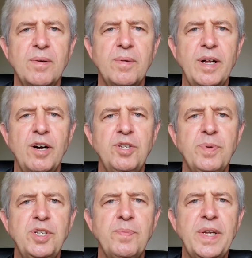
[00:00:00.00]
While
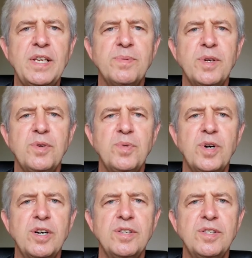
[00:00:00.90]
Archbishop Desmond
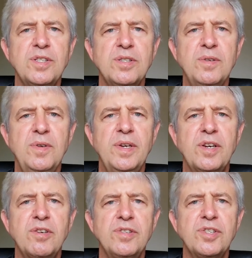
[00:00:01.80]
was
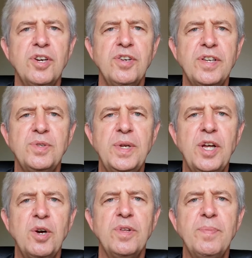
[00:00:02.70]
concerned, as we
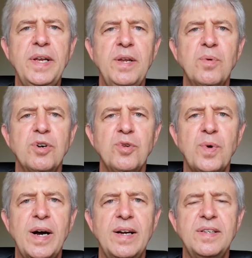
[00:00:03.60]
know, with many
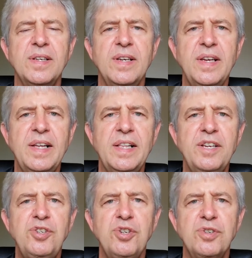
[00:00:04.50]
worldwide
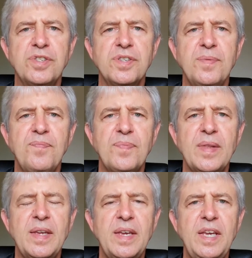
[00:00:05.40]
issues,
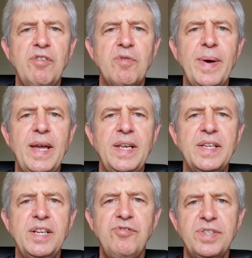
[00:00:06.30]
he
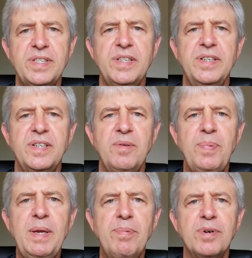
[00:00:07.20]
remained interested in
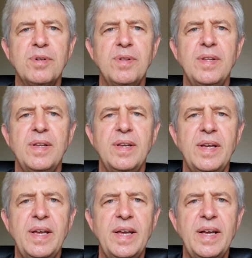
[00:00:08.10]
people
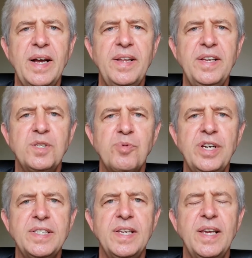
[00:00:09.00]
and
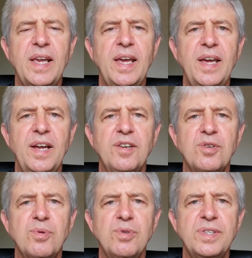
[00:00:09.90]
expressing care
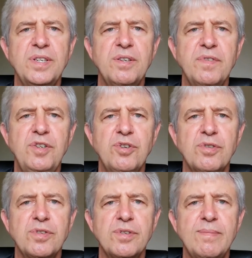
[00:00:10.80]
towards
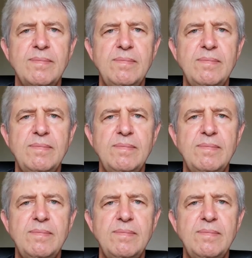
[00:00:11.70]
individuals.